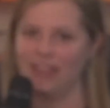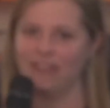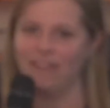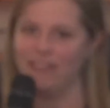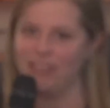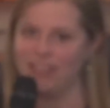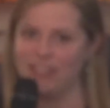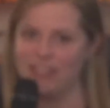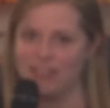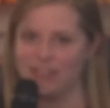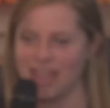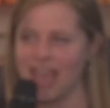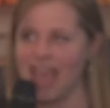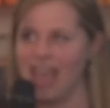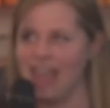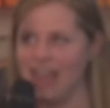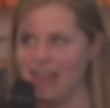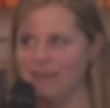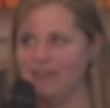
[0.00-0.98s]
I think for the
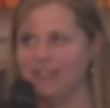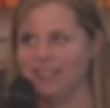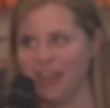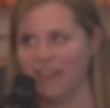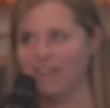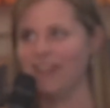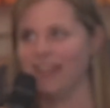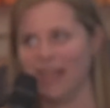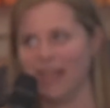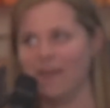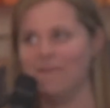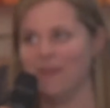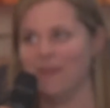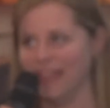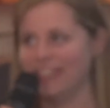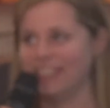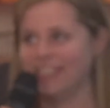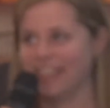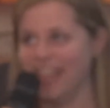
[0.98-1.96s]
UK, it was definitely a
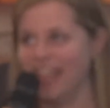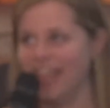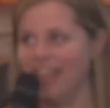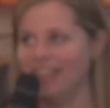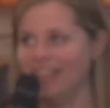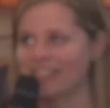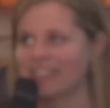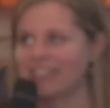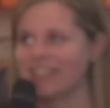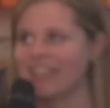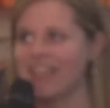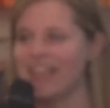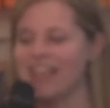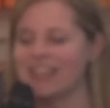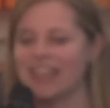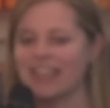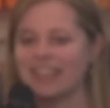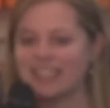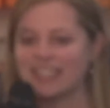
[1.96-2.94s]
big church.
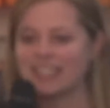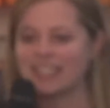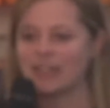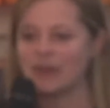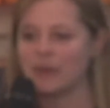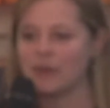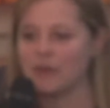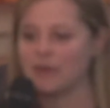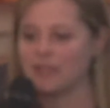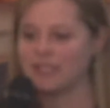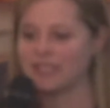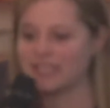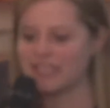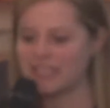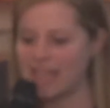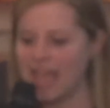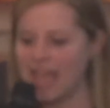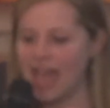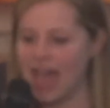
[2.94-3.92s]
They still
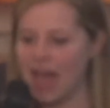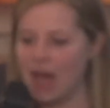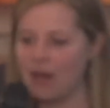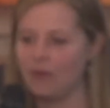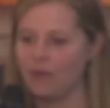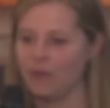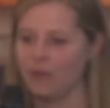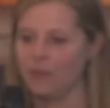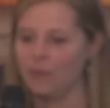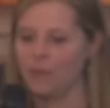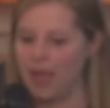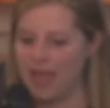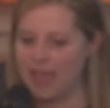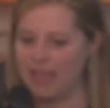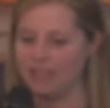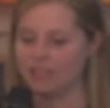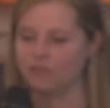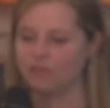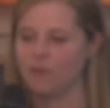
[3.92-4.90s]
set out
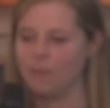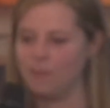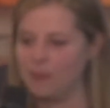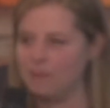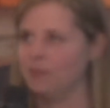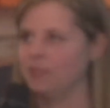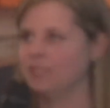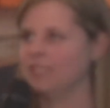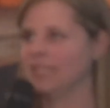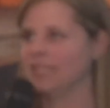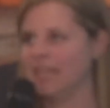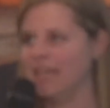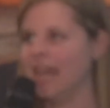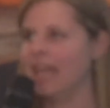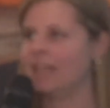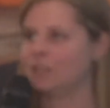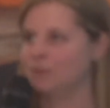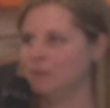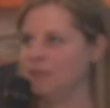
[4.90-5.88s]
ways for people to
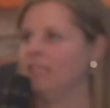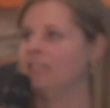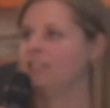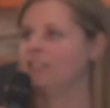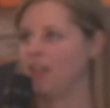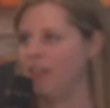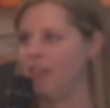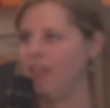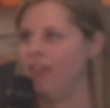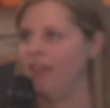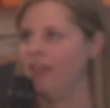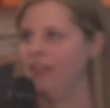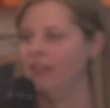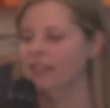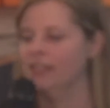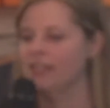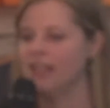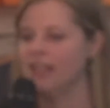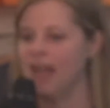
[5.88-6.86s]
connect with each other.
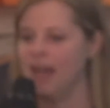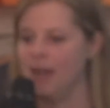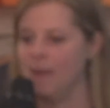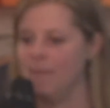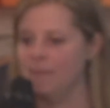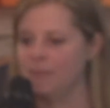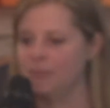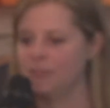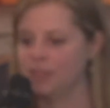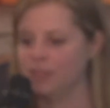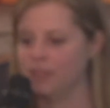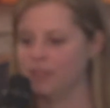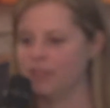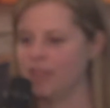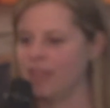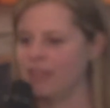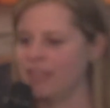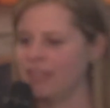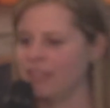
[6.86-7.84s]
So
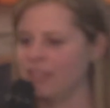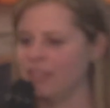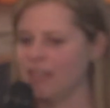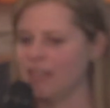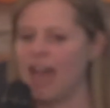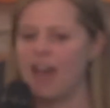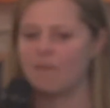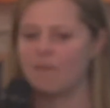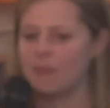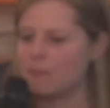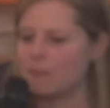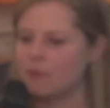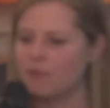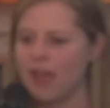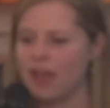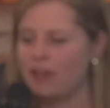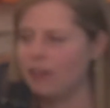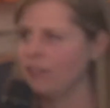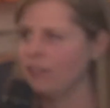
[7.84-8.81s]
that they could have people
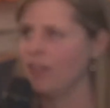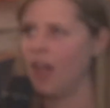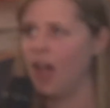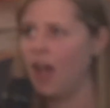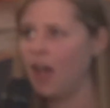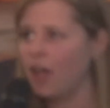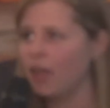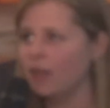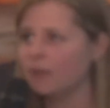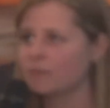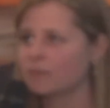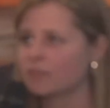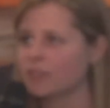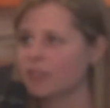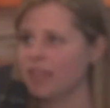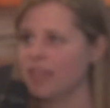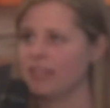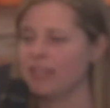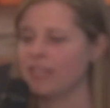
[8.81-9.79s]
around in their homes,
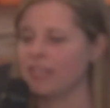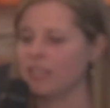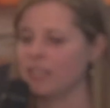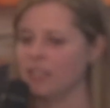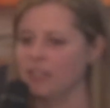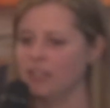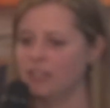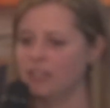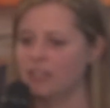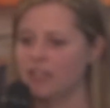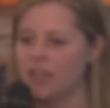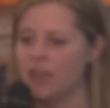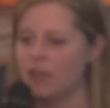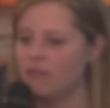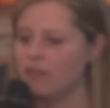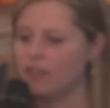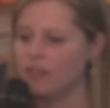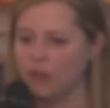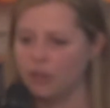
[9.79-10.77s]
so that they could
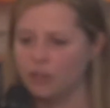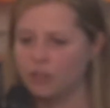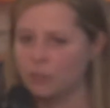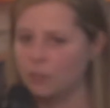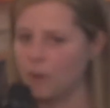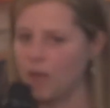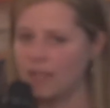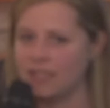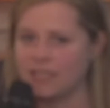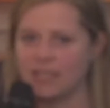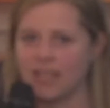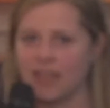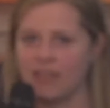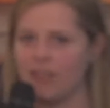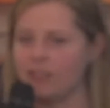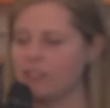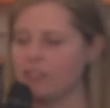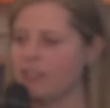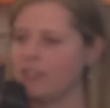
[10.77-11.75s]
read God's word
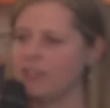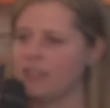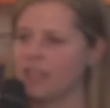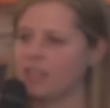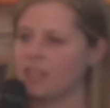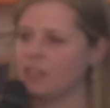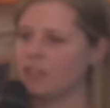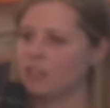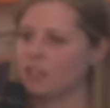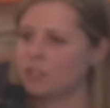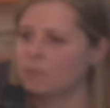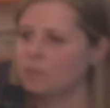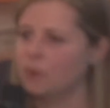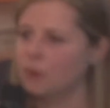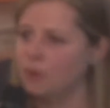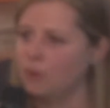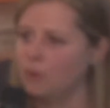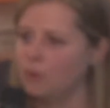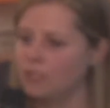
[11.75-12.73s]
together, so that they could
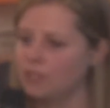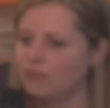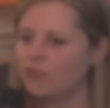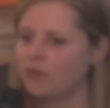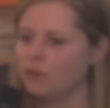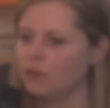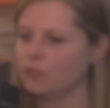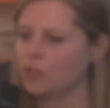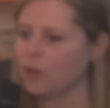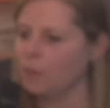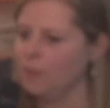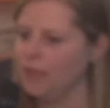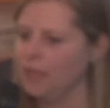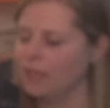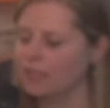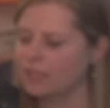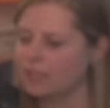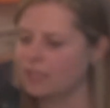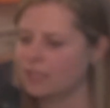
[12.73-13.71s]
explore difficult
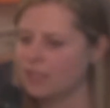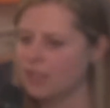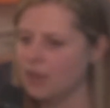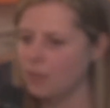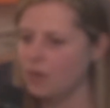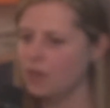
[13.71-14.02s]
topics.